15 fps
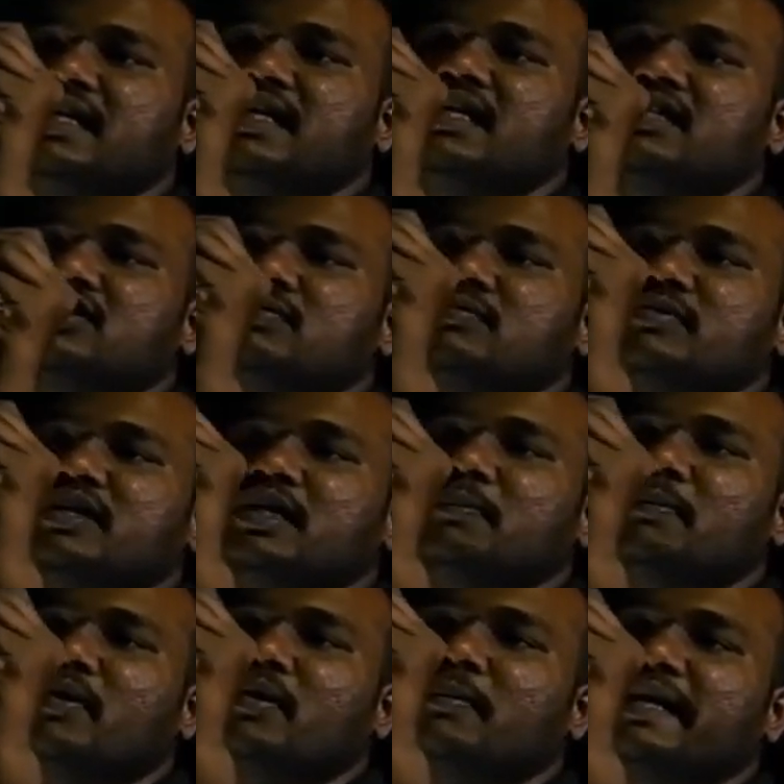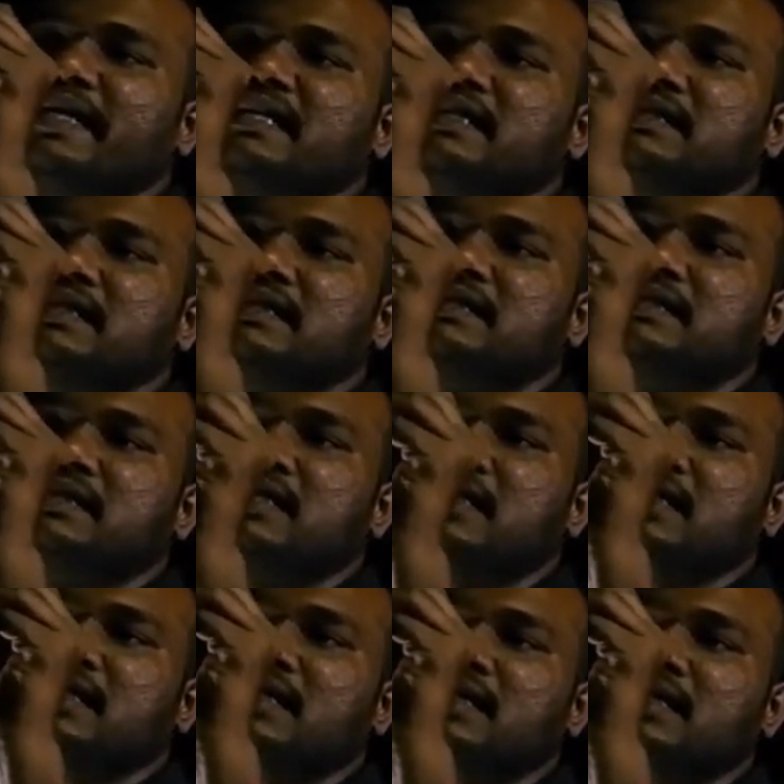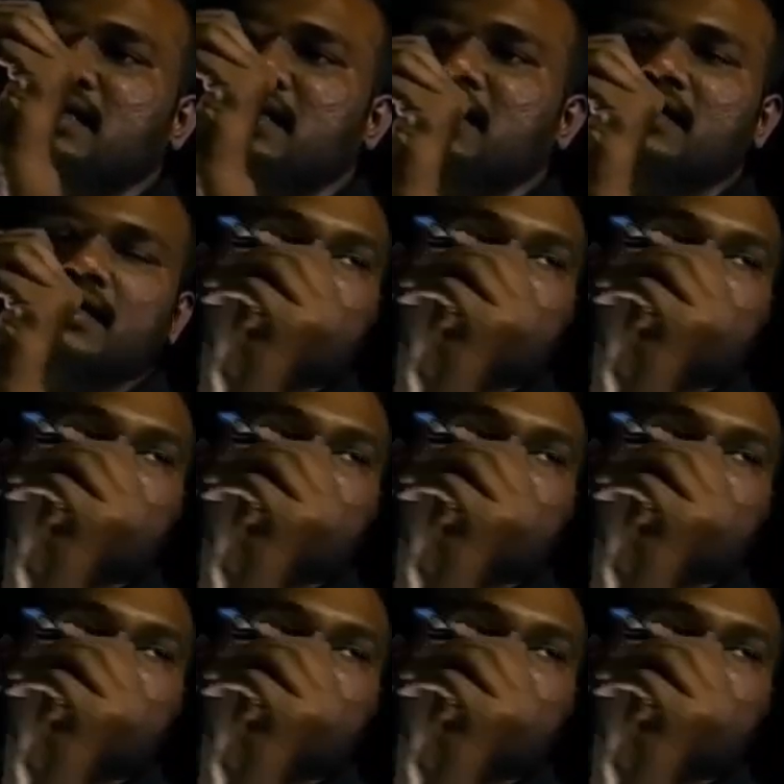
integration e power minus st